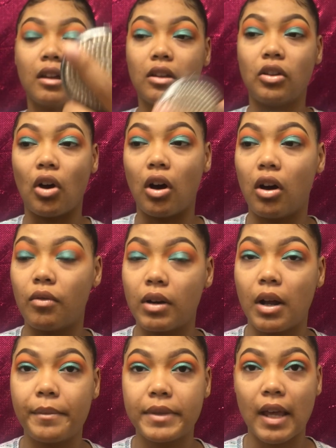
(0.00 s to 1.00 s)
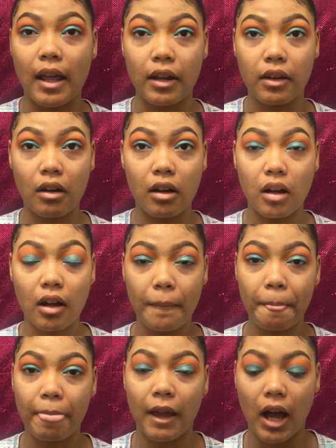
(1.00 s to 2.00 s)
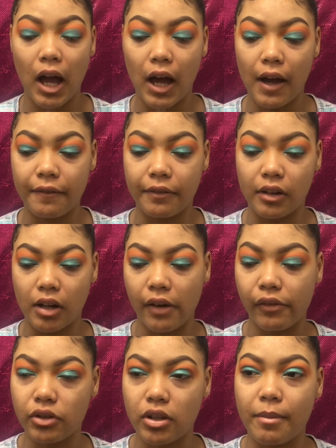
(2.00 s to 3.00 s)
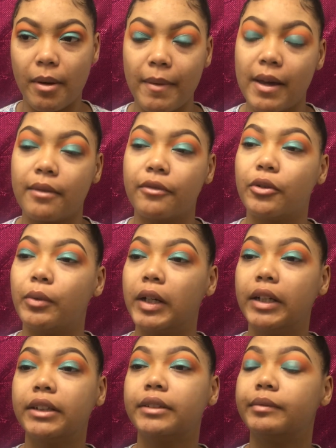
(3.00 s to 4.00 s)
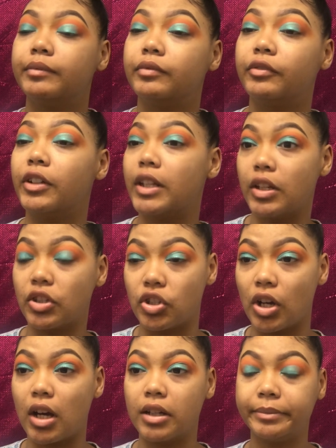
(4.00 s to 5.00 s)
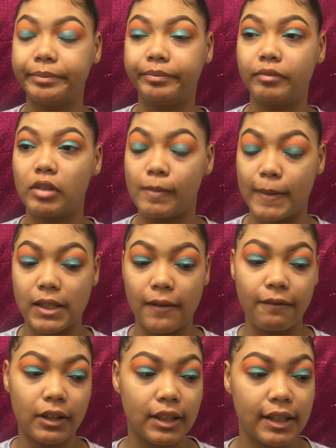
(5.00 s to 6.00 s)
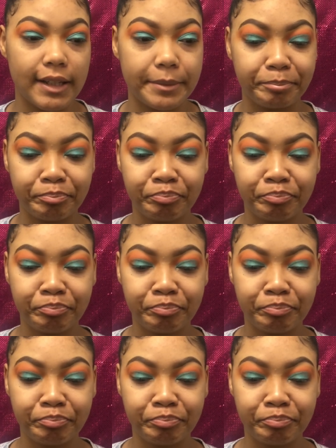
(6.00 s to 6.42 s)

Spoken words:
Y'all, when I'm telling y'all, I have never done my makeup for work for this job specifically.